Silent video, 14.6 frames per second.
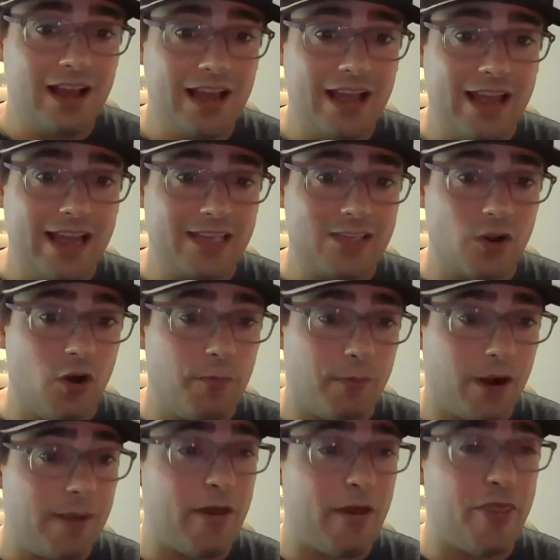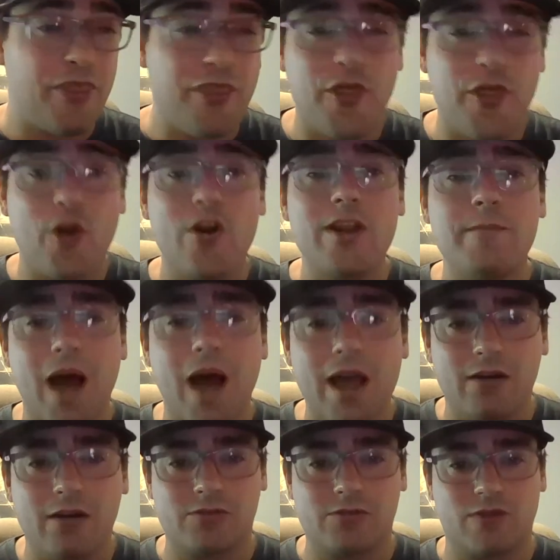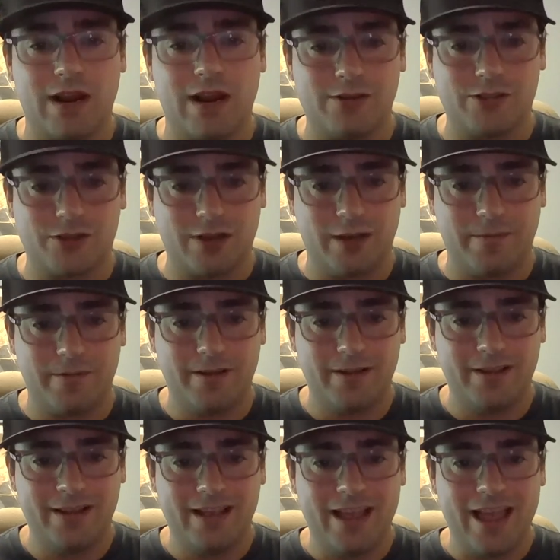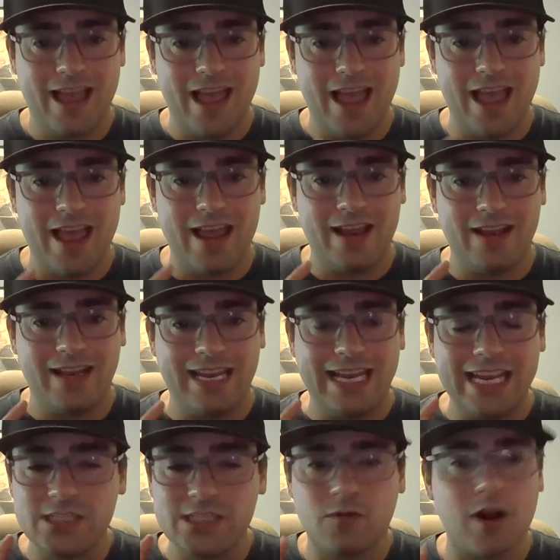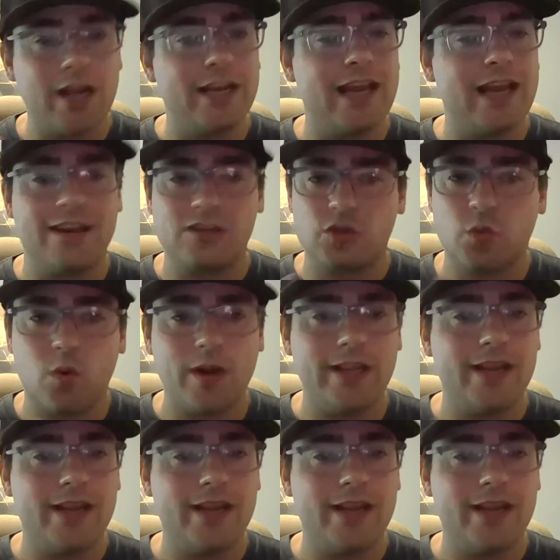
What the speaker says: it's probably about 30 miles round trip. And he's running that at 20